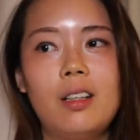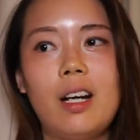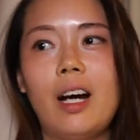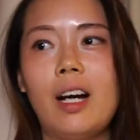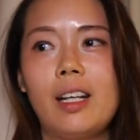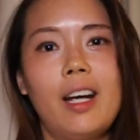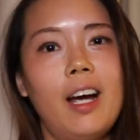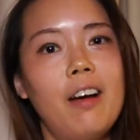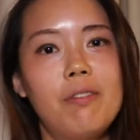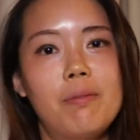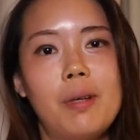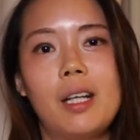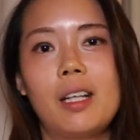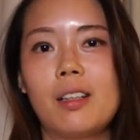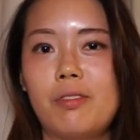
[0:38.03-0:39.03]
I have
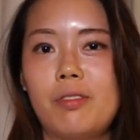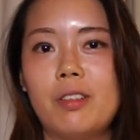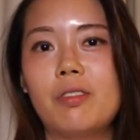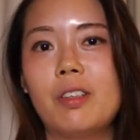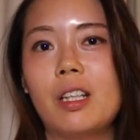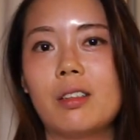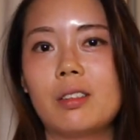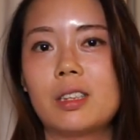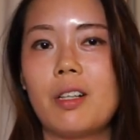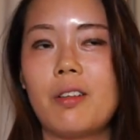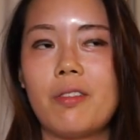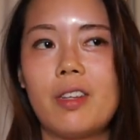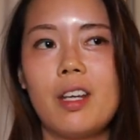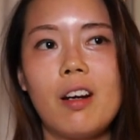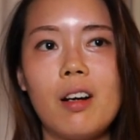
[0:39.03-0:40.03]
made a few videos here
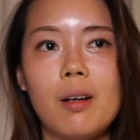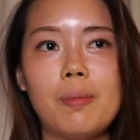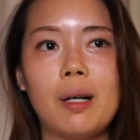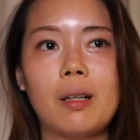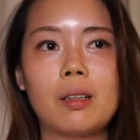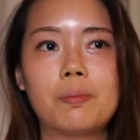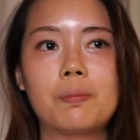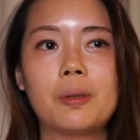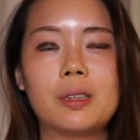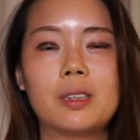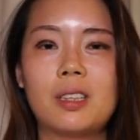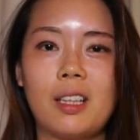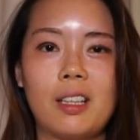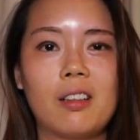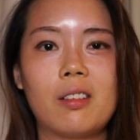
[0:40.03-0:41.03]
and there about a
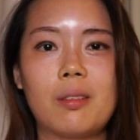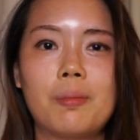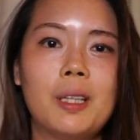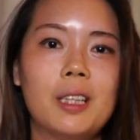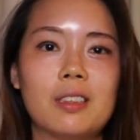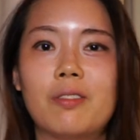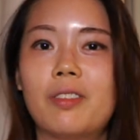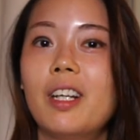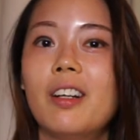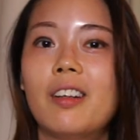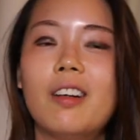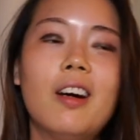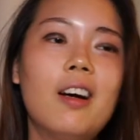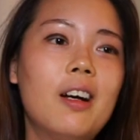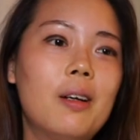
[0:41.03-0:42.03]
particular piece of
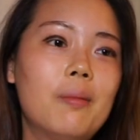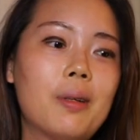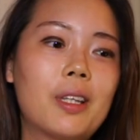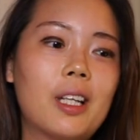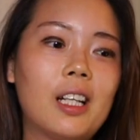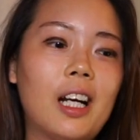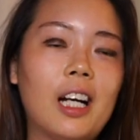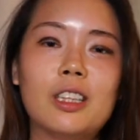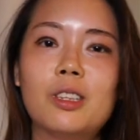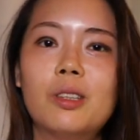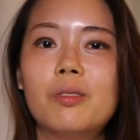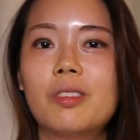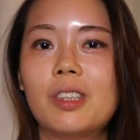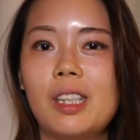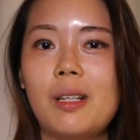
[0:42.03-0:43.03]
gear, but then I
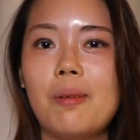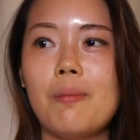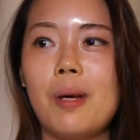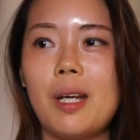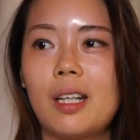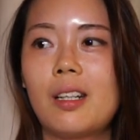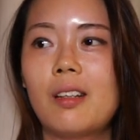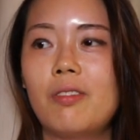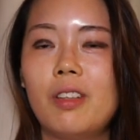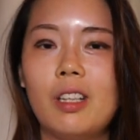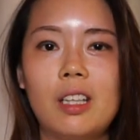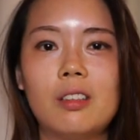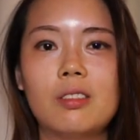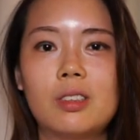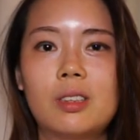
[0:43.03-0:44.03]
don't really make
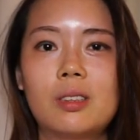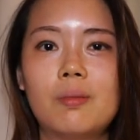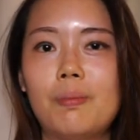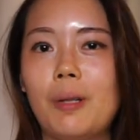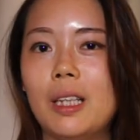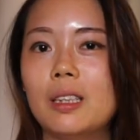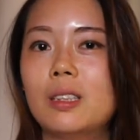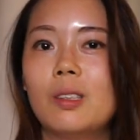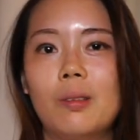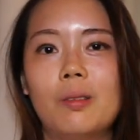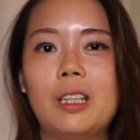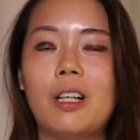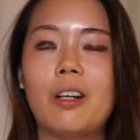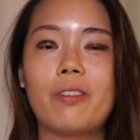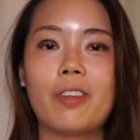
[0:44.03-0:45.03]
videos based
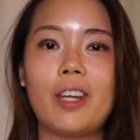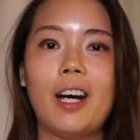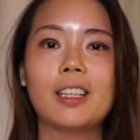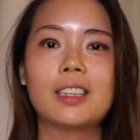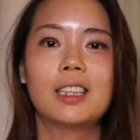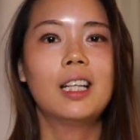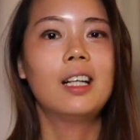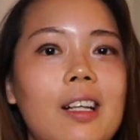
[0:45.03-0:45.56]
solely on that.